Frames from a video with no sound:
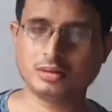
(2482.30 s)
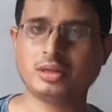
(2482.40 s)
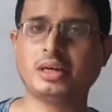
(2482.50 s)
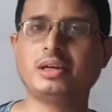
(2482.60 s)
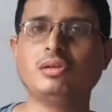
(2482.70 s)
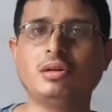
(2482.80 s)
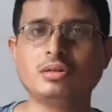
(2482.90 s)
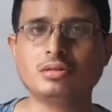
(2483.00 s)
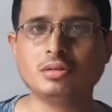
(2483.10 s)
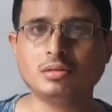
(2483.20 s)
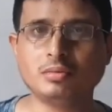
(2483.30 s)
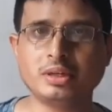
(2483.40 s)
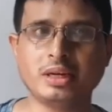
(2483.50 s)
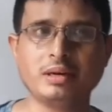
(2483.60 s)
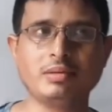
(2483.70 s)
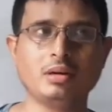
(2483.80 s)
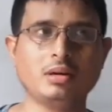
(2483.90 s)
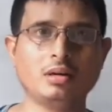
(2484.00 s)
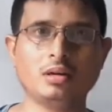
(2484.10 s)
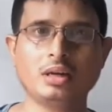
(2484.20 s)
And also we have
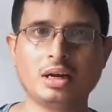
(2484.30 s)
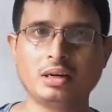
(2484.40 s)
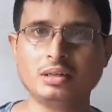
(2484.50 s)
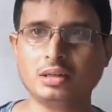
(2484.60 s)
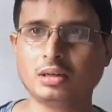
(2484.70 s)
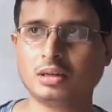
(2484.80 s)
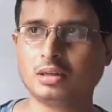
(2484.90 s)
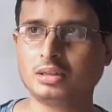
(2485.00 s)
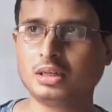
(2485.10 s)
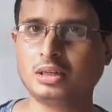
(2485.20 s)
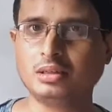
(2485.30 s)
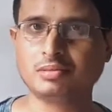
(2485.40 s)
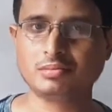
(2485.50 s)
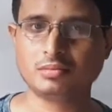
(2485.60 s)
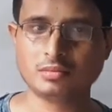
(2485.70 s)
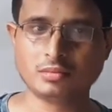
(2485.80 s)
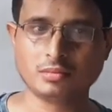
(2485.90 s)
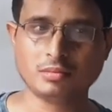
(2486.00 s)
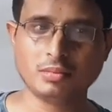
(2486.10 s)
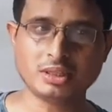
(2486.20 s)
learned the
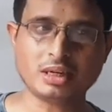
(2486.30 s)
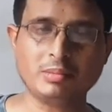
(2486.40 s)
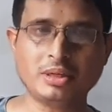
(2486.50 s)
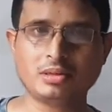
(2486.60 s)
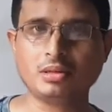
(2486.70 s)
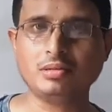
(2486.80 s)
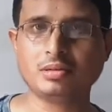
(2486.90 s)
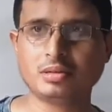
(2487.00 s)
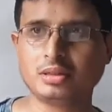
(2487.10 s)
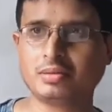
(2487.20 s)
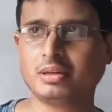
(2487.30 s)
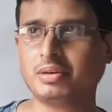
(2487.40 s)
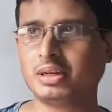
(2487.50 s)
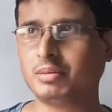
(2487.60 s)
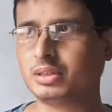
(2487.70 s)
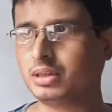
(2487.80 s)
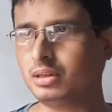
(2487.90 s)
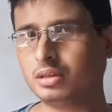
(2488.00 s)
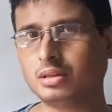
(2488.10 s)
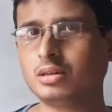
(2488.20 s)
measurement of different fundamental
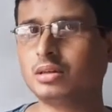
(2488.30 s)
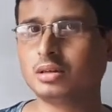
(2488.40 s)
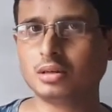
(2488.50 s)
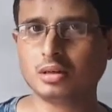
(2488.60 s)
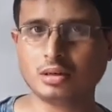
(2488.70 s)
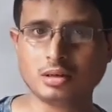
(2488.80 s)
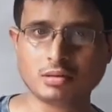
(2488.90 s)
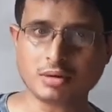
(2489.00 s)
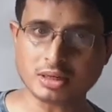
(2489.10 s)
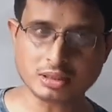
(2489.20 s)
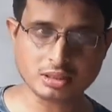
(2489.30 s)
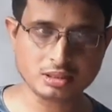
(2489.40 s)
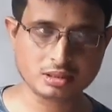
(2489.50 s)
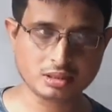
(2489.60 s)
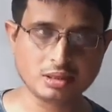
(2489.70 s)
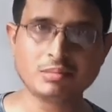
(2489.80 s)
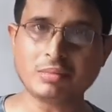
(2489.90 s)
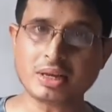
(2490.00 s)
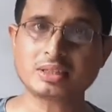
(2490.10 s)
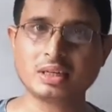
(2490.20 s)
quantities,
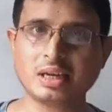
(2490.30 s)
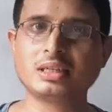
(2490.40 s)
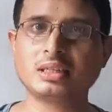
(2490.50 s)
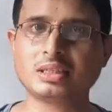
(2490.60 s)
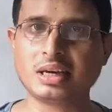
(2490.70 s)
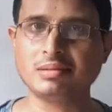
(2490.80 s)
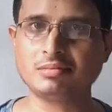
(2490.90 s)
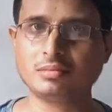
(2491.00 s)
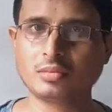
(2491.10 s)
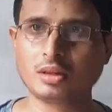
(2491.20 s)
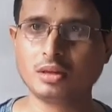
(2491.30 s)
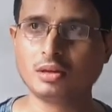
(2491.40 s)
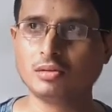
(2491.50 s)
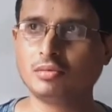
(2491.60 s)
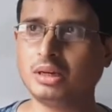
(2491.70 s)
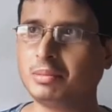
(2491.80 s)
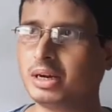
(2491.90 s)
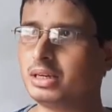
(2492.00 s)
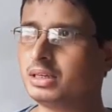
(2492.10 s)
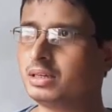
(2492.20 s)
mass, length and time. We have
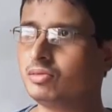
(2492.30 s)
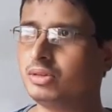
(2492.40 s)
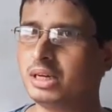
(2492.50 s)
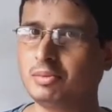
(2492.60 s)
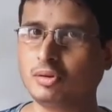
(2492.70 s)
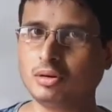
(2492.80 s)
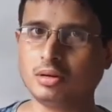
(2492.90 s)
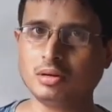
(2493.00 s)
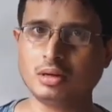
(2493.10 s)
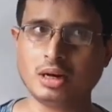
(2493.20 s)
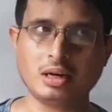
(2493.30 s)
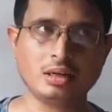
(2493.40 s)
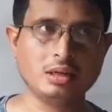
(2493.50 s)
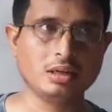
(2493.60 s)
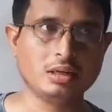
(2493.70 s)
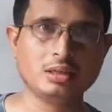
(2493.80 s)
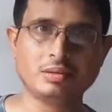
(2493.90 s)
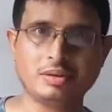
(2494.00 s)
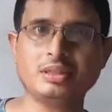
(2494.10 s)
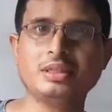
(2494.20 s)
learned
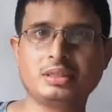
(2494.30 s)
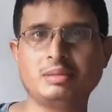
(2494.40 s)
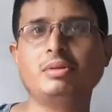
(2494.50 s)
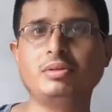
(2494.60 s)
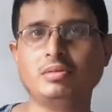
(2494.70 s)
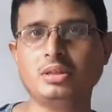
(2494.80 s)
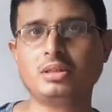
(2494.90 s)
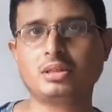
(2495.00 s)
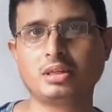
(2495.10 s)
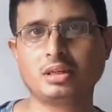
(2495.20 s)
different system of units,